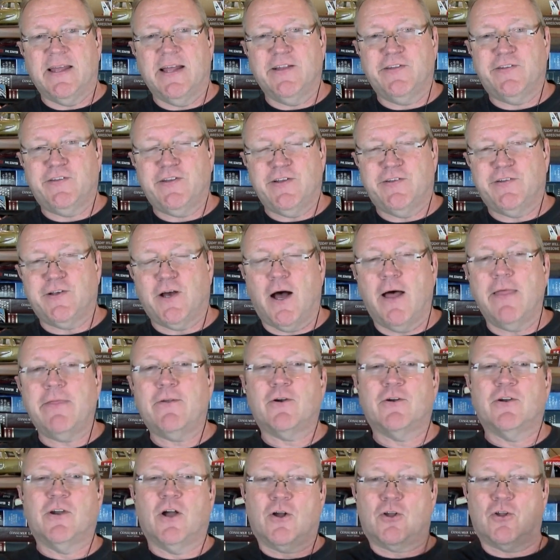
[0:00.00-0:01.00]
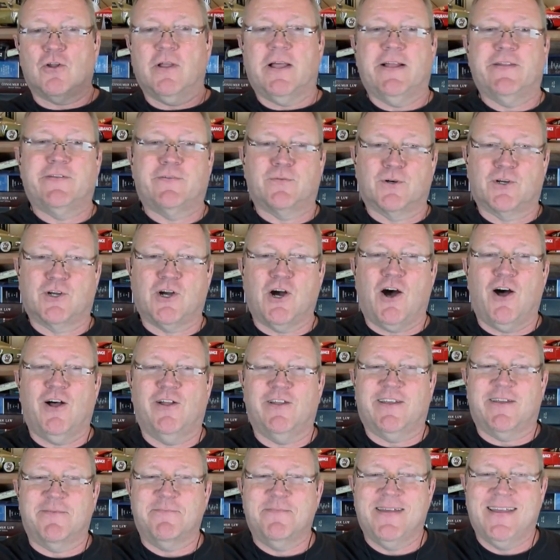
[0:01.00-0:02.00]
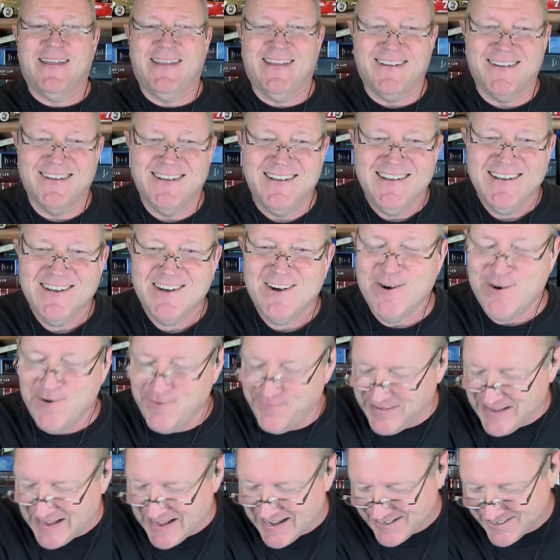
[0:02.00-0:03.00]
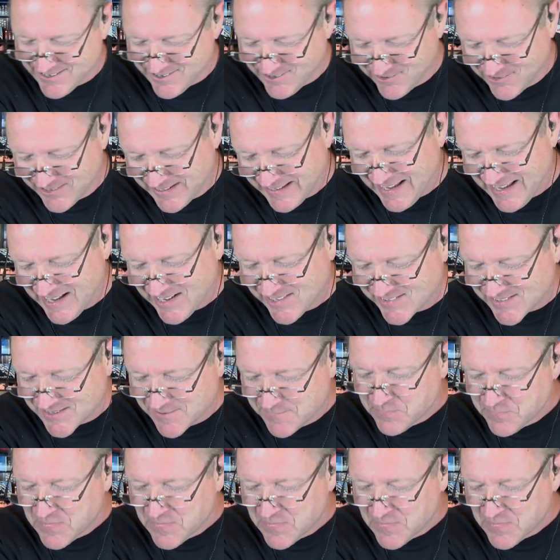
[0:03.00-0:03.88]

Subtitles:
It's these other knuckleheads who are calling me who've got no case.